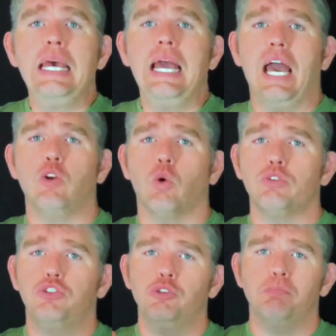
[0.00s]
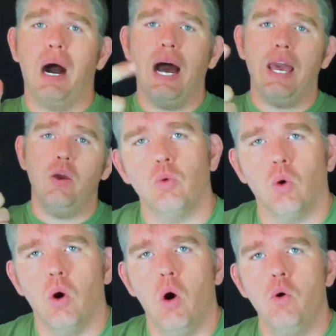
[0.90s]
in order to buy
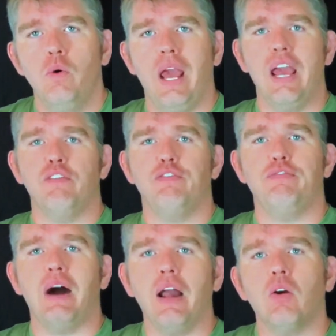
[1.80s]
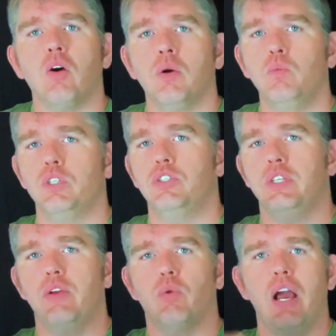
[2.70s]
or own a firearm, which is
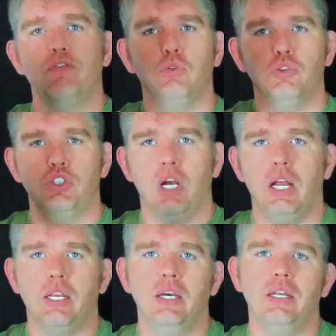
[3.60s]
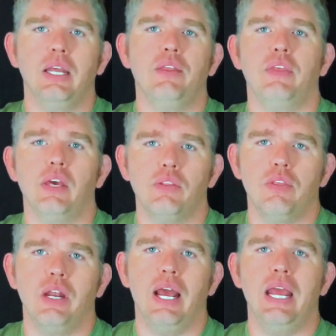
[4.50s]
a rifle, shotgun, anything other
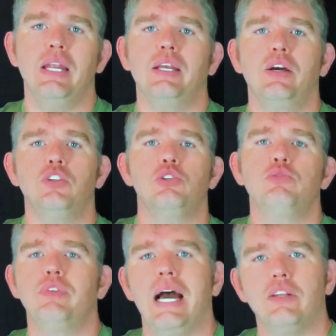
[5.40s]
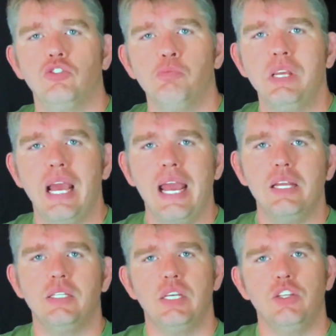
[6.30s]
than a handgun, you've got to be
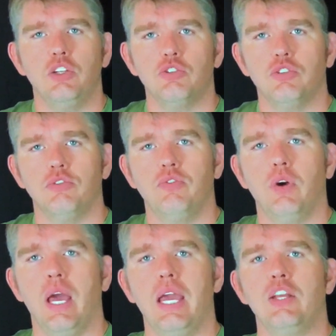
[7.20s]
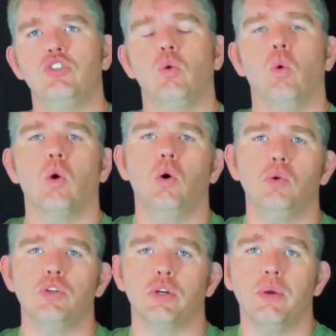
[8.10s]
18 years of age or
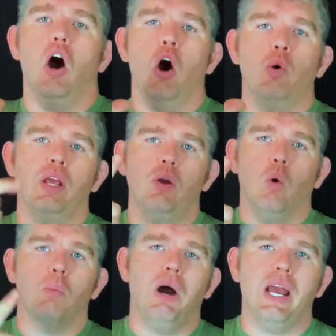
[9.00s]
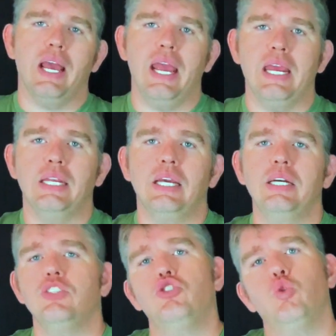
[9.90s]
older. Owning or buying a handgun
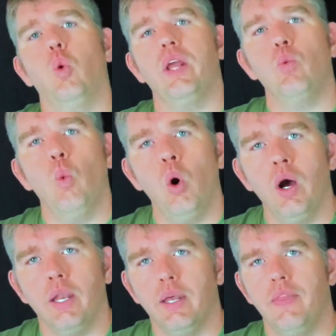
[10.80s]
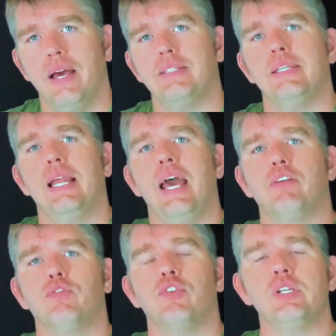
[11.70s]
is 21. That's in
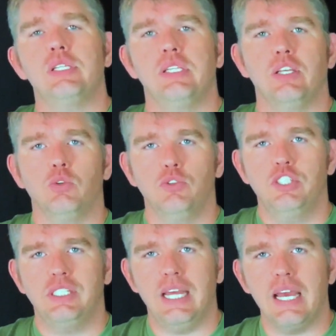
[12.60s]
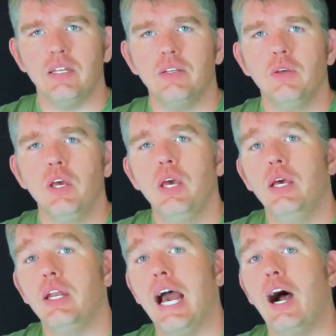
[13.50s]
every single state.
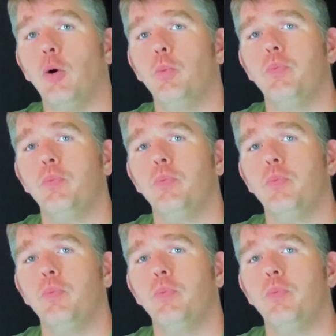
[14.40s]
Now,